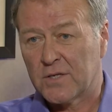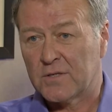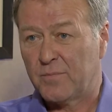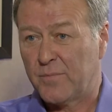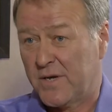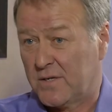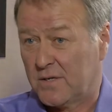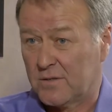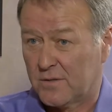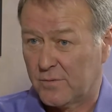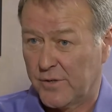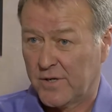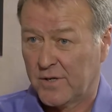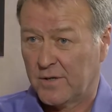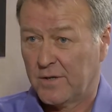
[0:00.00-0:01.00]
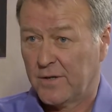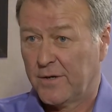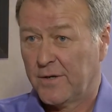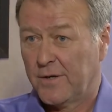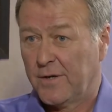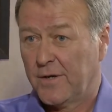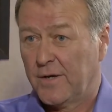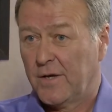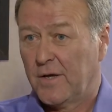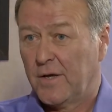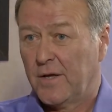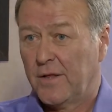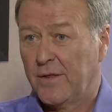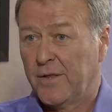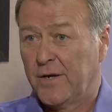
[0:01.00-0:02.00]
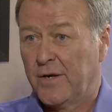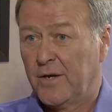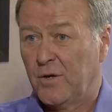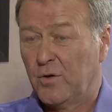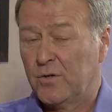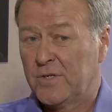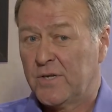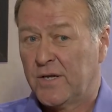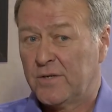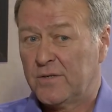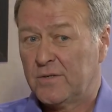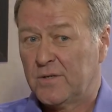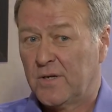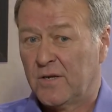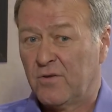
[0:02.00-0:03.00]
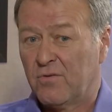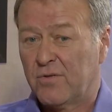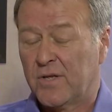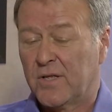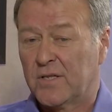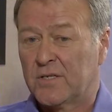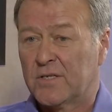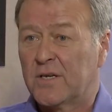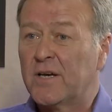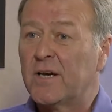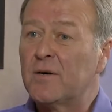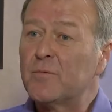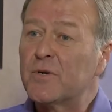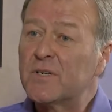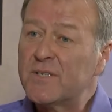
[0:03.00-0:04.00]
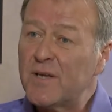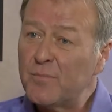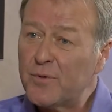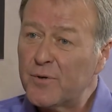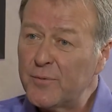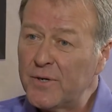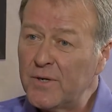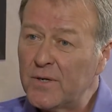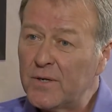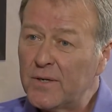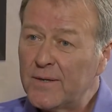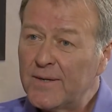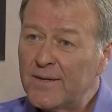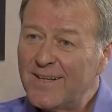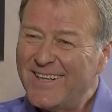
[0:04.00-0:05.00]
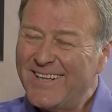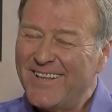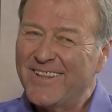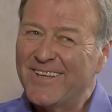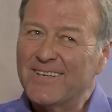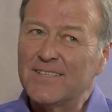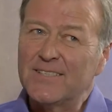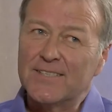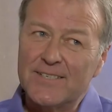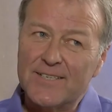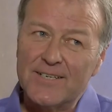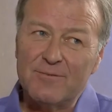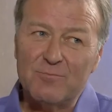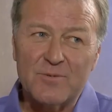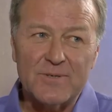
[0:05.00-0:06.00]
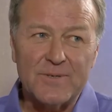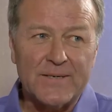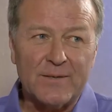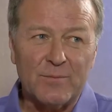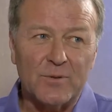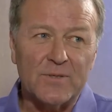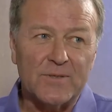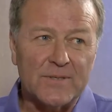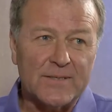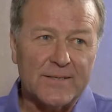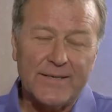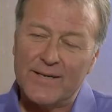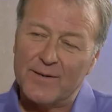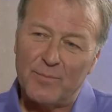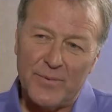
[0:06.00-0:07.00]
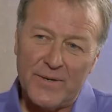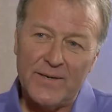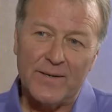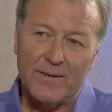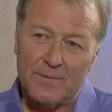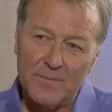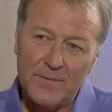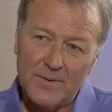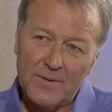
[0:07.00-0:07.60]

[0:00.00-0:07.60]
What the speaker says: there's a better swing than Oosthuizen. I don't think there's a calmer temperament. There are times when I want to stick a pin in him